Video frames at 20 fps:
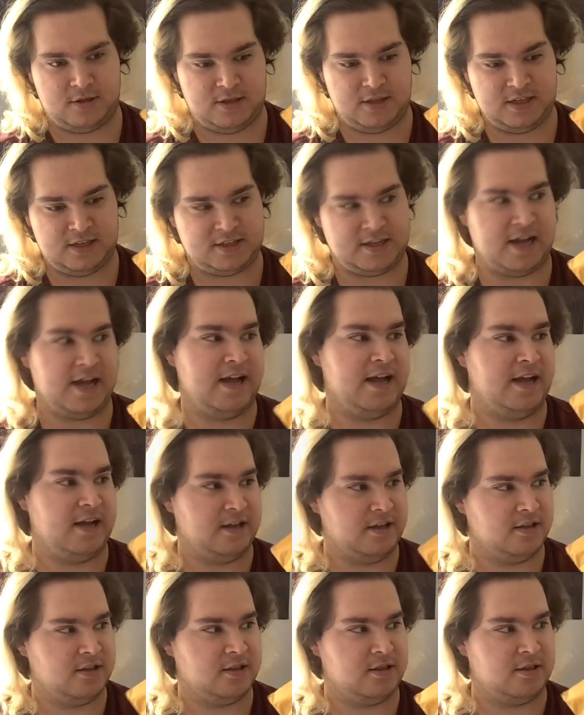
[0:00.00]
these are
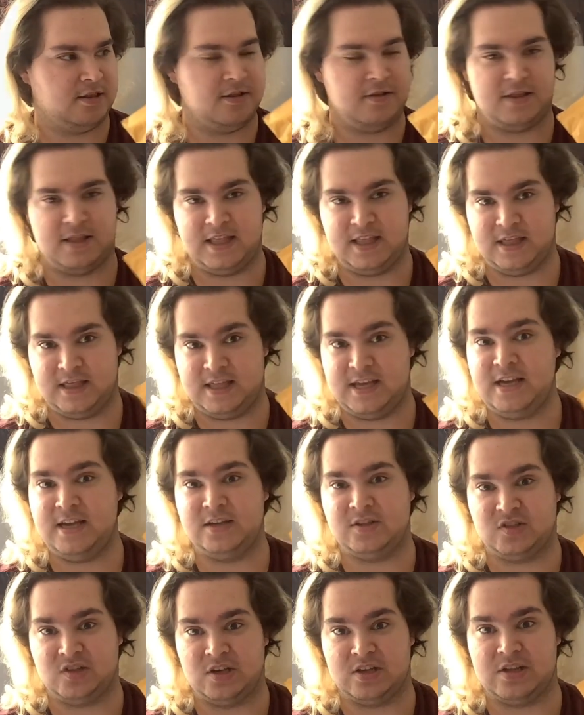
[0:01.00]

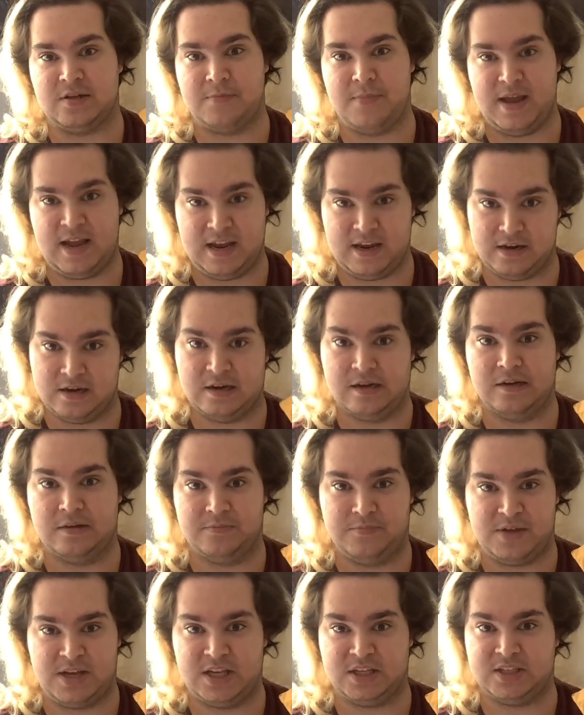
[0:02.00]
the main
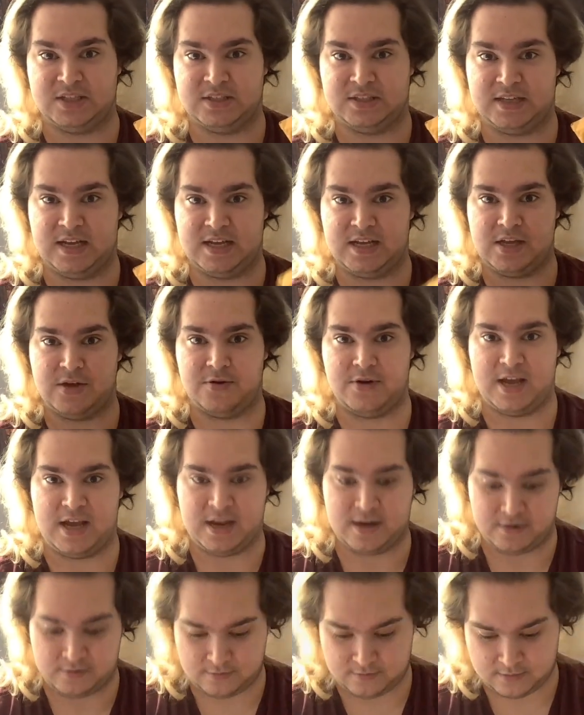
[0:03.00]
pieces that you need.
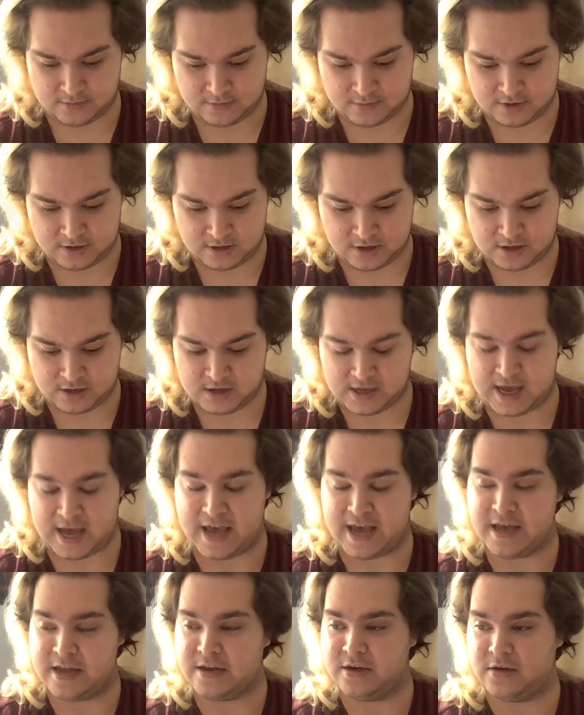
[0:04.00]

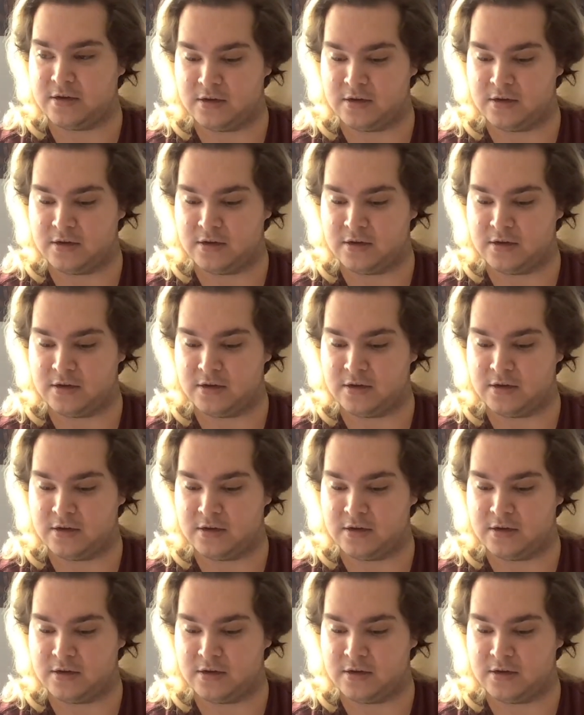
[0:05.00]
And